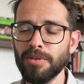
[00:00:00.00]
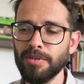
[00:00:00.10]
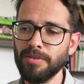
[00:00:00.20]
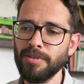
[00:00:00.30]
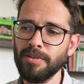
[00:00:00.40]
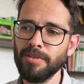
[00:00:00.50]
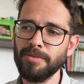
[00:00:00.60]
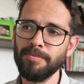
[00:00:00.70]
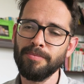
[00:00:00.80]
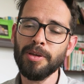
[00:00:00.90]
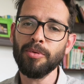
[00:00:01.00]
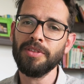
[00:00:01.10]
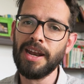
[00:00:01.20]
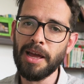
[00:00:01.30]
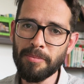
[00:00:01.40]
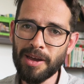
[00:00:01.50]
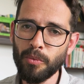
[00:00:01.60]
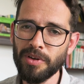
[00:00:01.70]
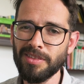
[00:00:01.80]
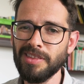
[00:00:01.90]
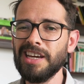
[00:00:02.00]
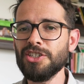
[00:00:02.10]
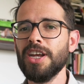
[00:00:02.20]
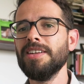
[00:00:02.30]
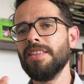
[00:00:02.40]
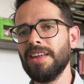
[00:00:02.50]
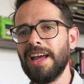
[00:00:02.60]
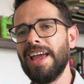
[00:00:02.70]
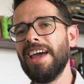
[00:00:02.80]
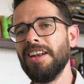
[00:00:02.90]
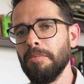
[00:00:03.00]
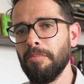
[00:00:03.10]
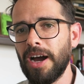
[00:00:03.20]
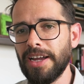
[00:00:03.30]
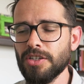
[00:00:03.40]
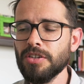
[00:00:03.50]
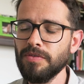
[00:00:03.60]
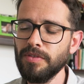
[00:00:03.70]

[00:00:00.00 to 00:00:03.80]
the people that I met with the agenda that I had in mind.